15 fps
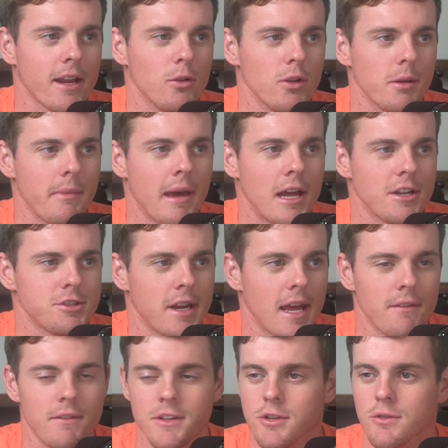can only imagine
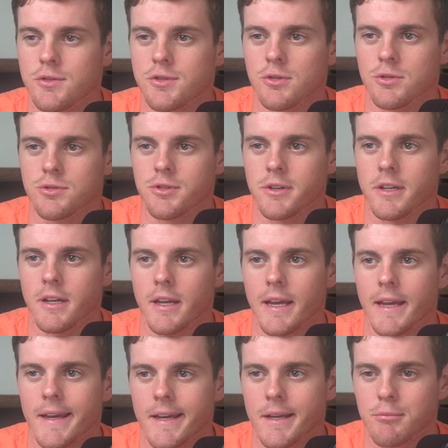having two children
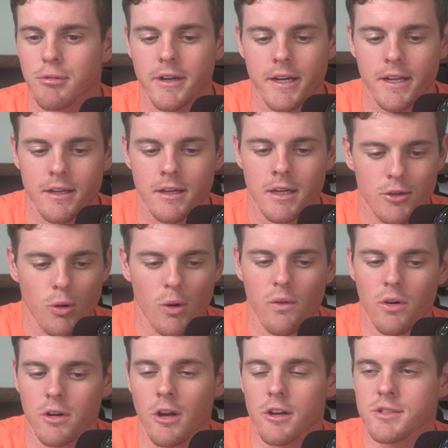and bringing in
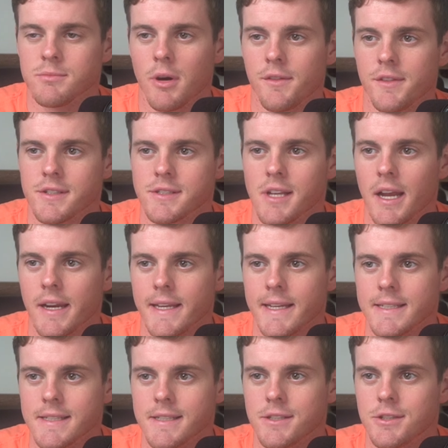$1,200 a month is not
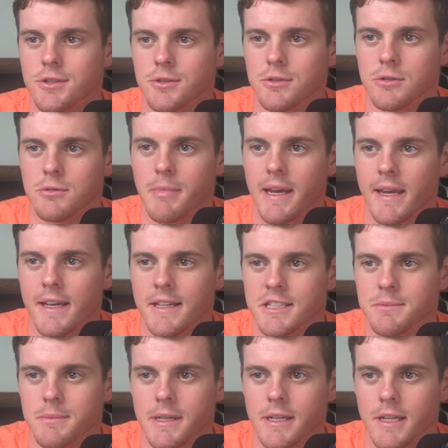easy to make
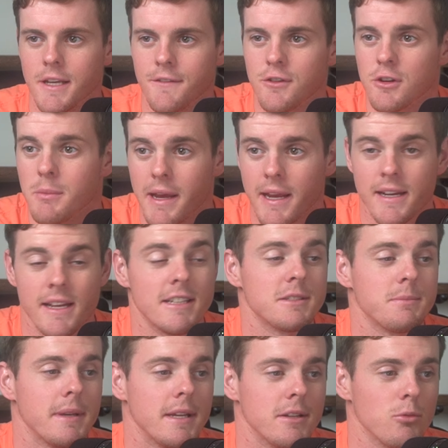ends meet if you're making
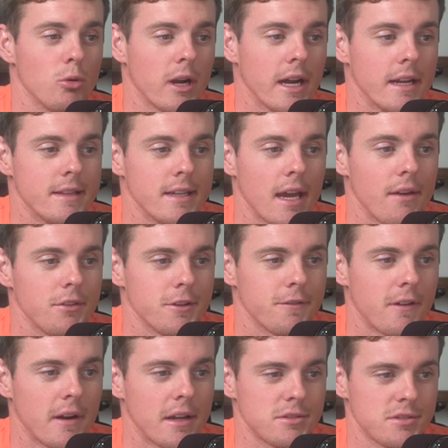ends meet. And we'll kind of dive into your
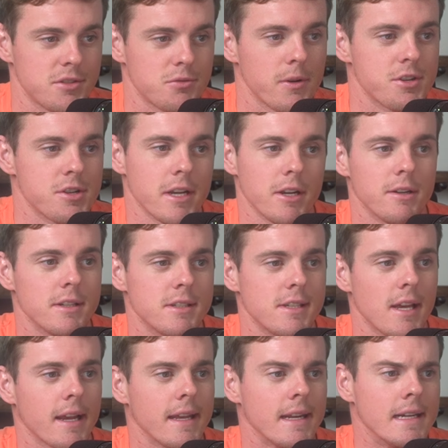financial situation here in a
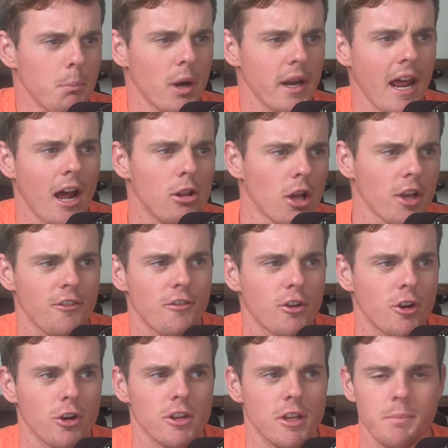second. But how long have you
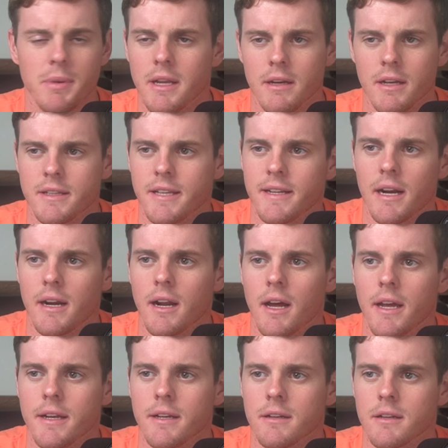currently been a
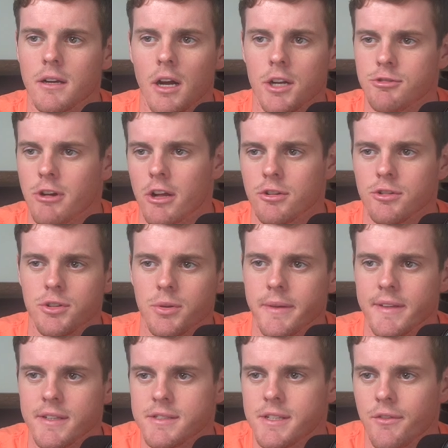1099 contractor doing
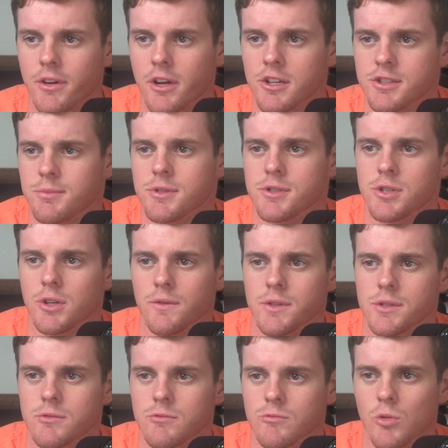these different customer
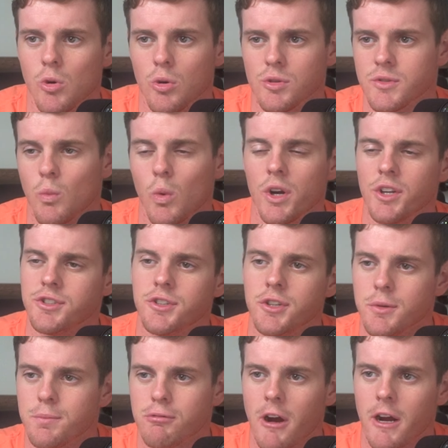service roles? And what did you
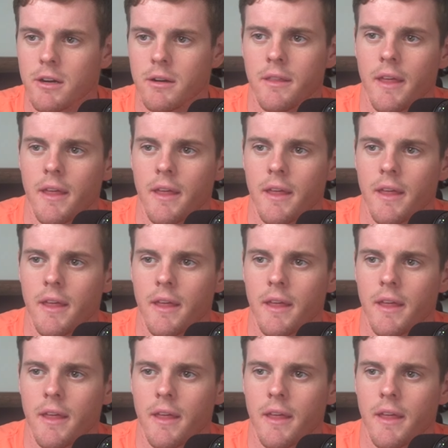do prior to